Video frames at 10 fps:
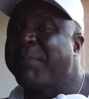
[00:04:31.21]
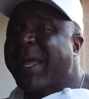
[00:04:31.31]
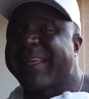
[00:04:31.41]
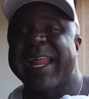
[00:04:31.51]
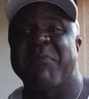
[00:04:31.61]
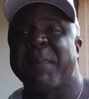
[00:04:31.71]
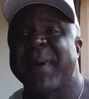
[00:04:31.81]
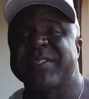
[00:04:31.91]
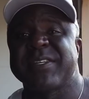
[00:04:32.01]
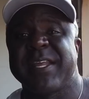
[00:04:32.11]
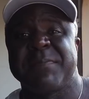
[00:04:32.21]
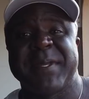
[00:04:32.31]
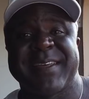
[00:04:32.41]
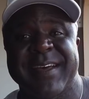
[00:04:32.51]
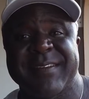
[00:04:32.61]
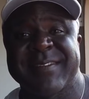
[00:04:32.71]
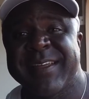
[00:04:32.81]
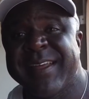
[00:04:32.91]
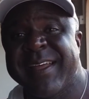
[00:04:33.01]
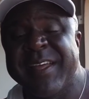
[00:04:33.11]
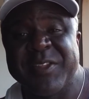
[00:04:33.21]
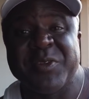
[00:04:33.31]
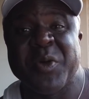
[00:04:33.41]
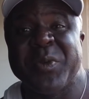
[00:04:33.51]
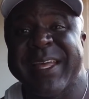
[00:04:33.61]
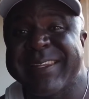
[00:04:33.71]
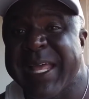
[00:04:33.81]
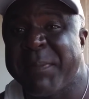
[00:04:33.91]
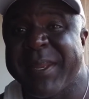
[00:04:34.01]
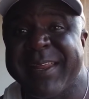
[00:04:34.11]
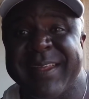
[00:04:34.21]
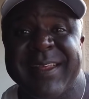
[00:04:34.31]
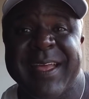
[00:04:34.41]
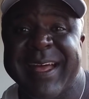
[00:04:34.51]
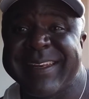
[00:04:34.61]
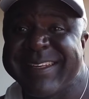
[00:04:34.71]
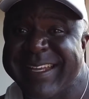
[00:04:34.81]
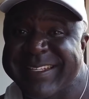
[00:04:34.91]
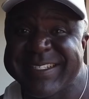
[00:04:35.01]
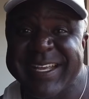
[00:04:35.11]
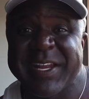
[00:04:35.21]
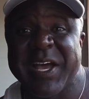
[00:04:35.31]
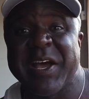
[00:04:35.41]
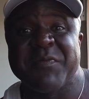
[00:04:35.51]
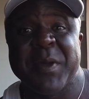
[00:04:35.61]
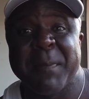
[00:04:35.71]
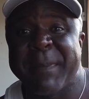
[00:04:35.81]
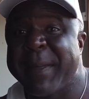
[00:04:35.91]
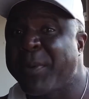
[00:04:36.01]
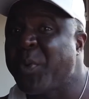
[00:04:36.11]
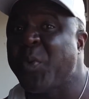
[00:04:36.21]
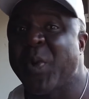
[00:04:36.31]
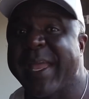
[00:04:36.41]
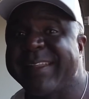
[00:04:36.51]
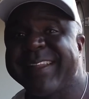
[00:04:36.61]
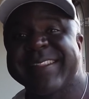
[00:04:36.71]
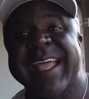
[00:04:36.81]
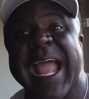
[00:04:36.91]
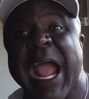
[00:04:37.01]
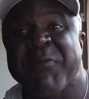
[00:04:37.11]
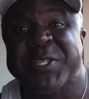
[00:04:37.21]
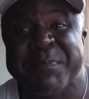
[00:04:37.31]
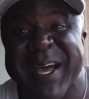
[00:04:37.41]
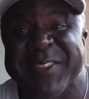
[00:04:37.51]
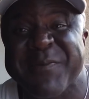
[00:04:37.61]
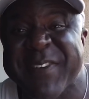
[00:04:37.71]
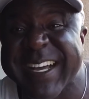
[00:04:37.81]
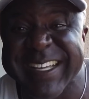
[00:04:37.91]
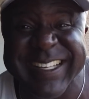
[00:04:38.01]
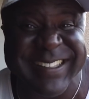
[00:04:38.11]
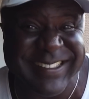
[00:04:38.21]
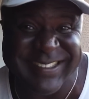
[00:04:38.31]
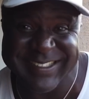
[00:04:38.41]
I'm not going to have a bunch of these because there's only a limited edition of People Who Ain't the Average Motherfuckers.